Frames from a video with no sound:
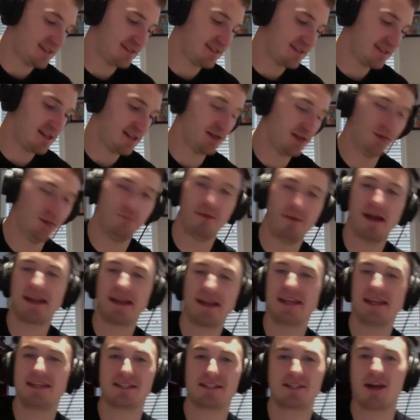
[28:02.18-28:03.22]
you know.
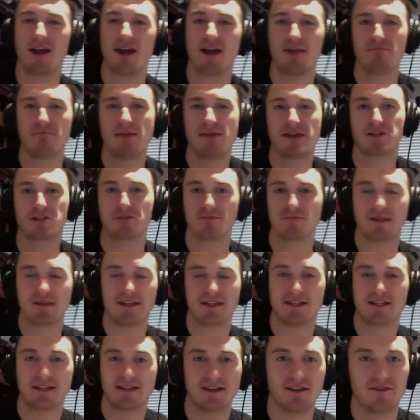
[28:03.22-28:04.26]
Money is not a
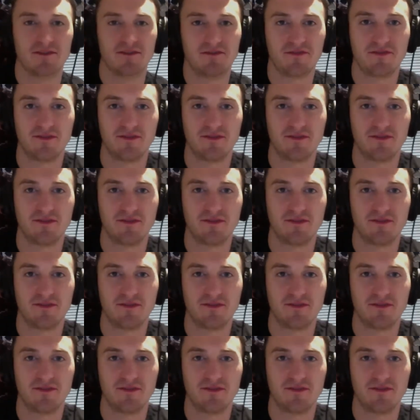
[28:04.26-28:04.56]
measurement of.